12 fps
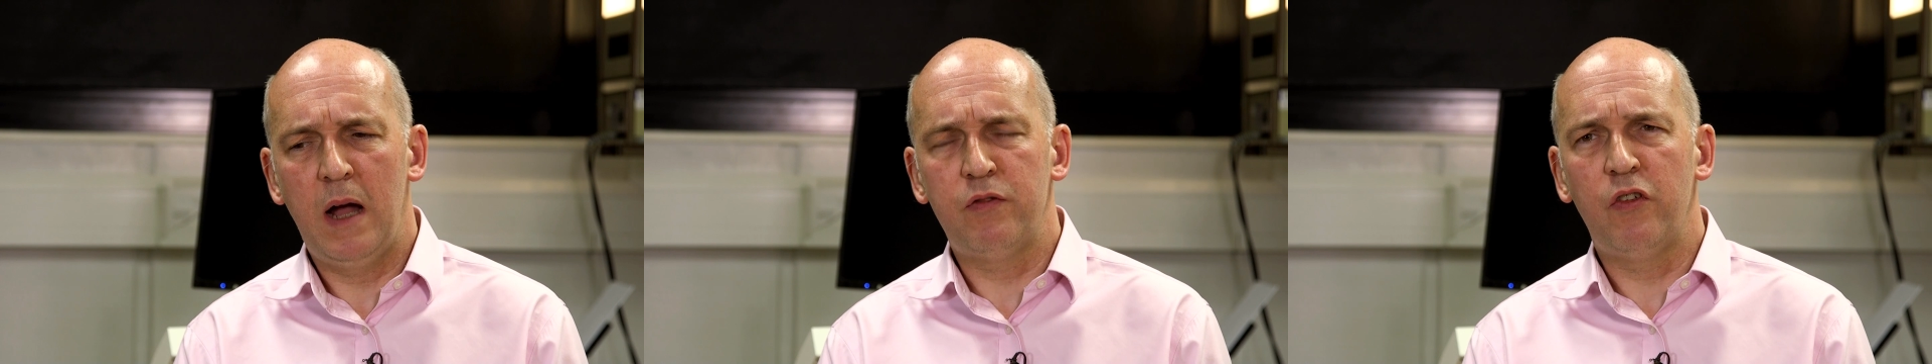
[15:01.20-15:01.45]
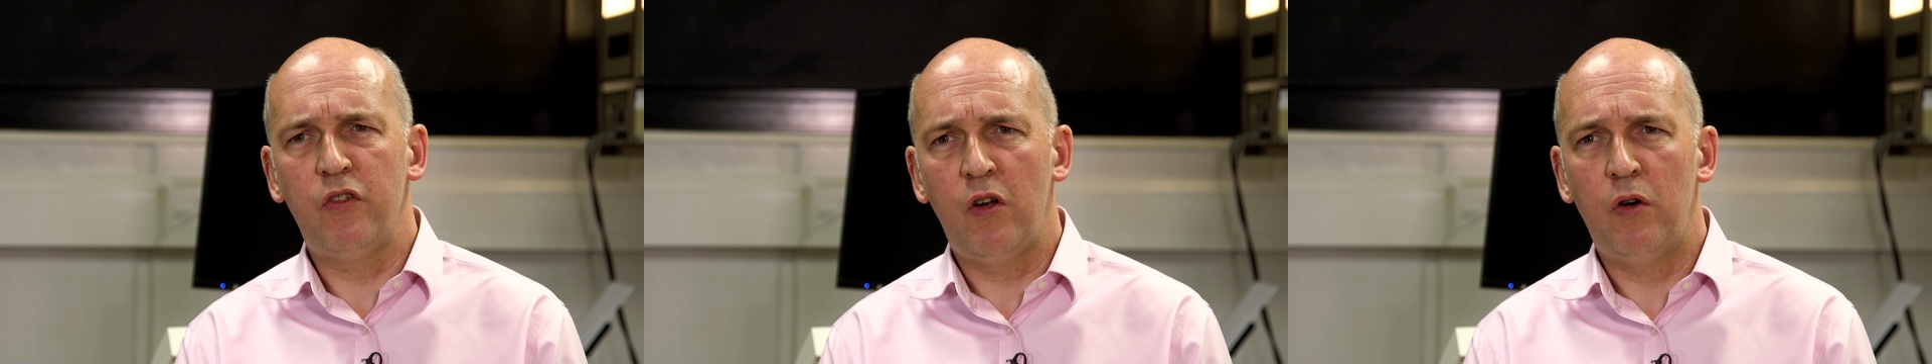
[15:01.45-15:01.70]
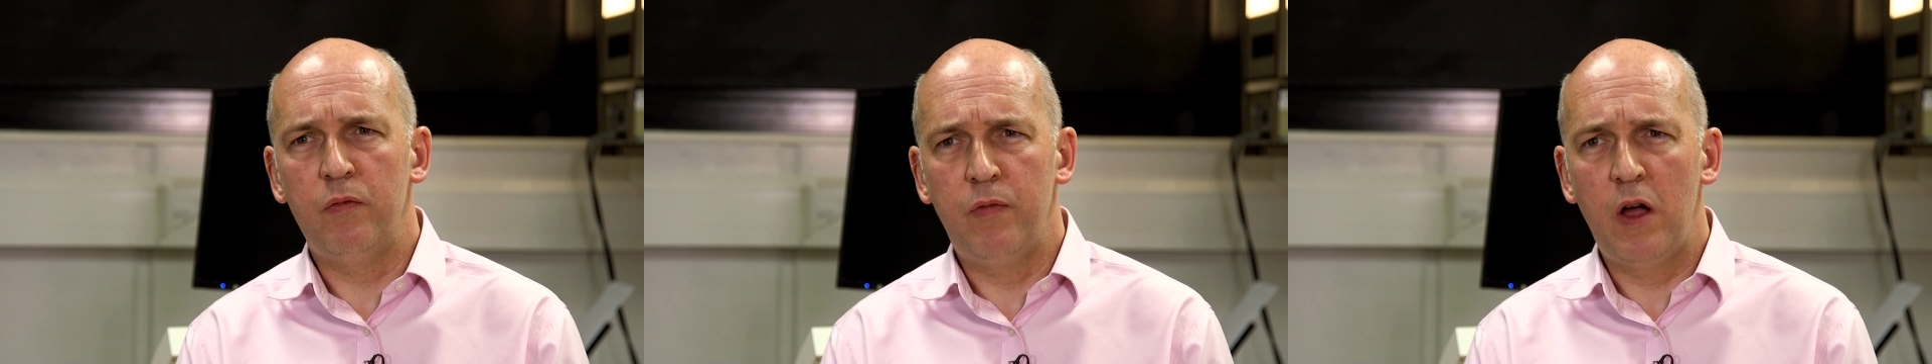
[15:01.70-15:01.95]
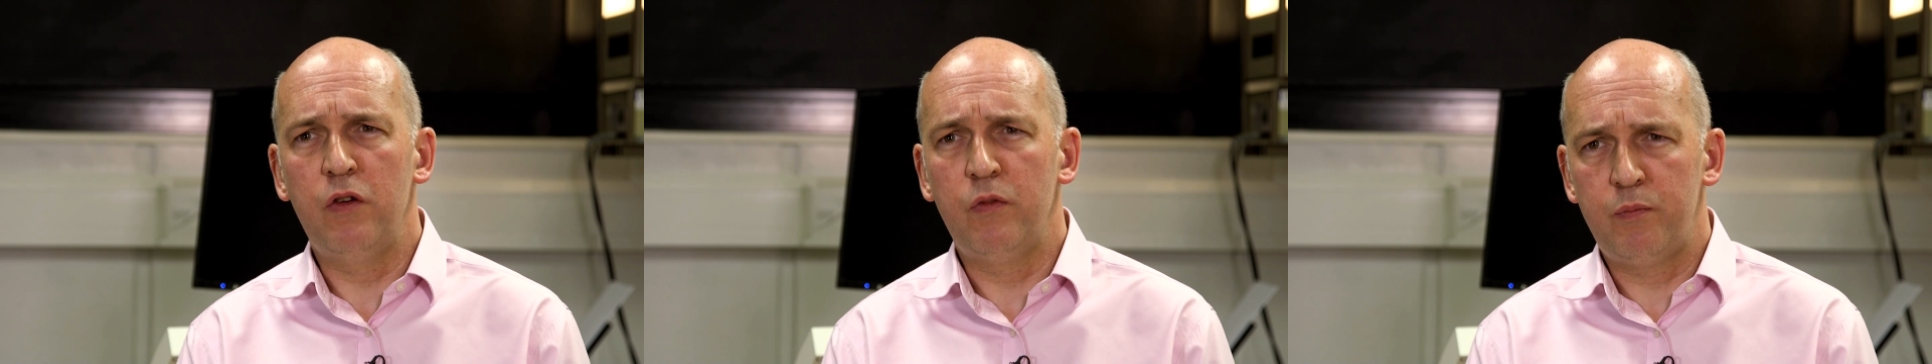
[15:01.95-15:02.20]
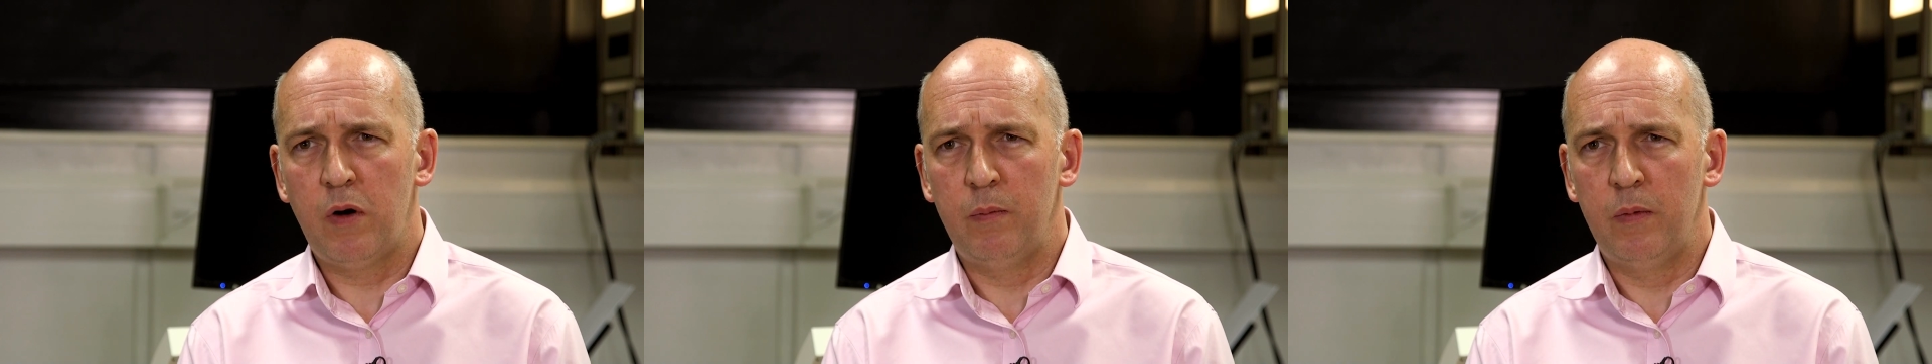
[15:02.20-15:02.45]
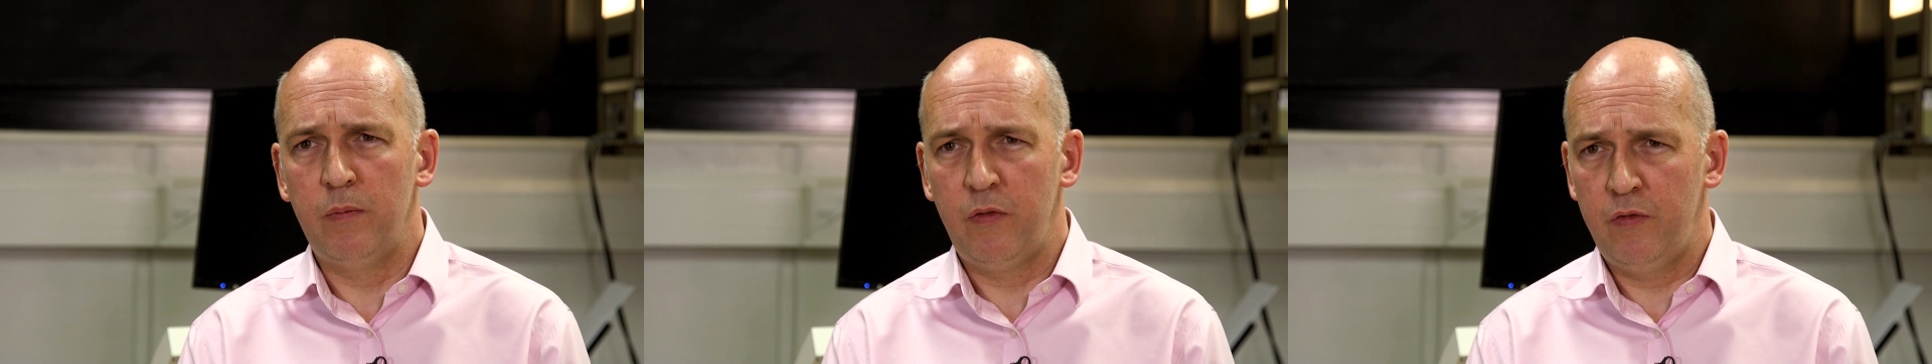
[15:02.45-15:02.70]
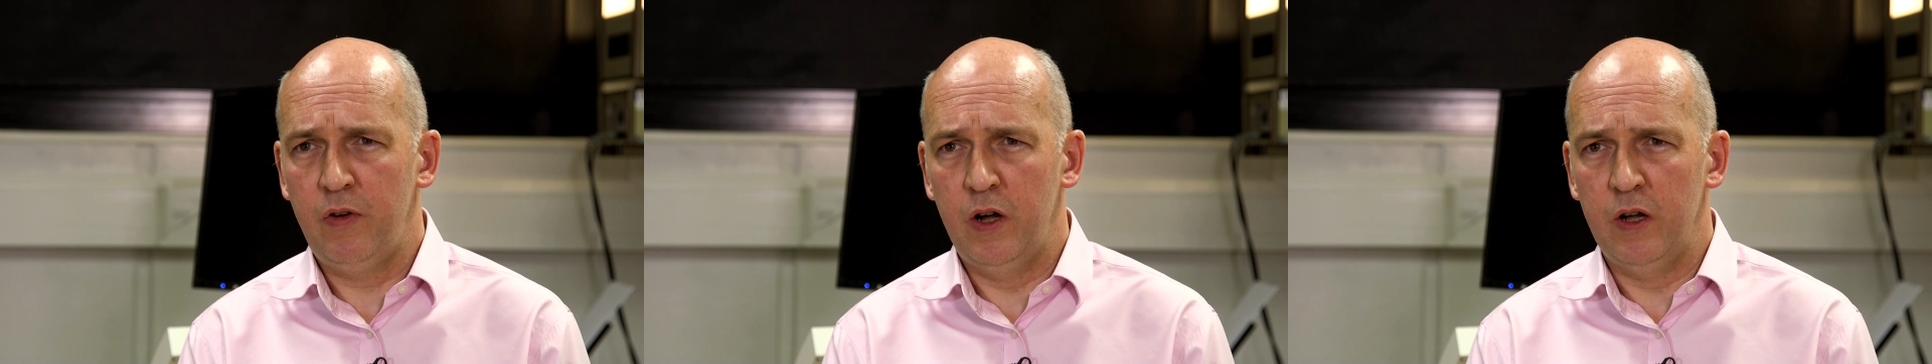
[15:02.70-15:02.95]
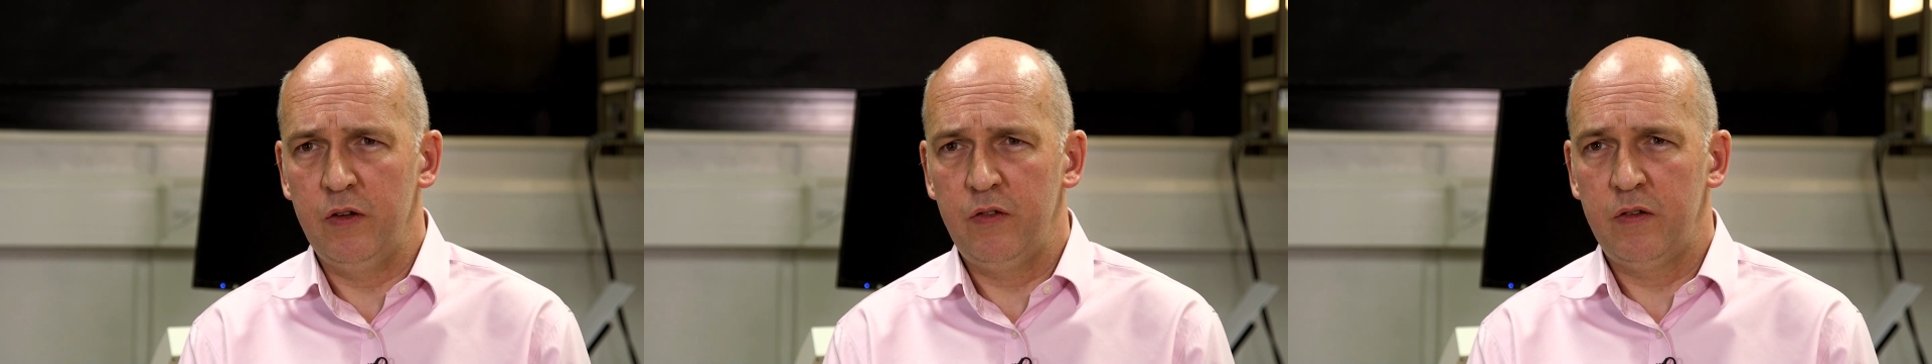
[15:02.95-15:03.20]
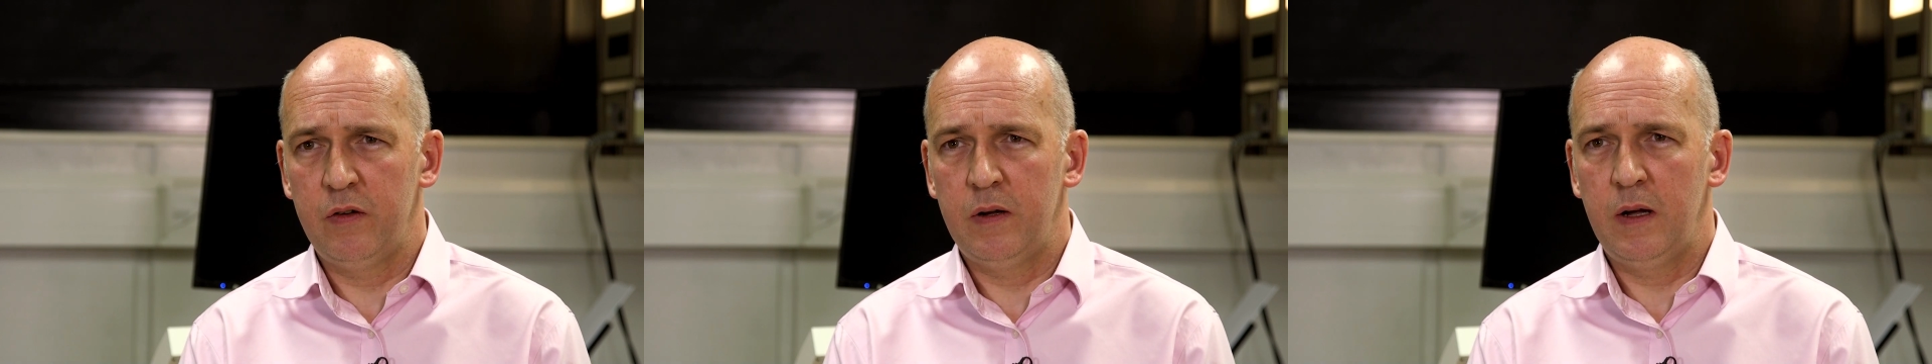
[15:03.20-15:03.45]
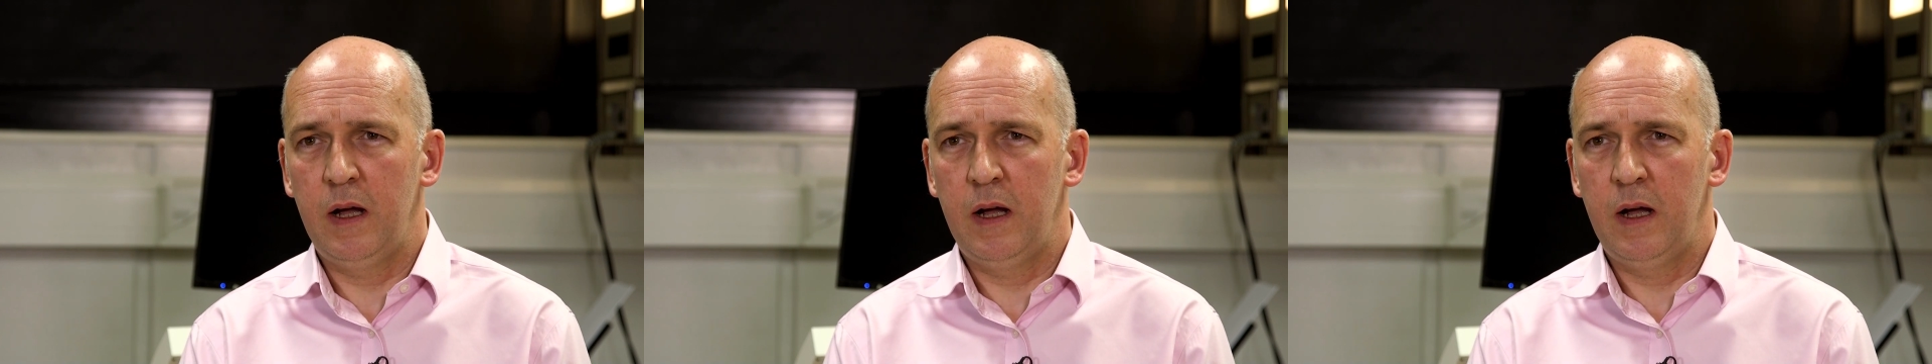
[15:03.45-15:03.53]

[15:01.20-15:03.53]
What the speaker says: have to solve those problems first.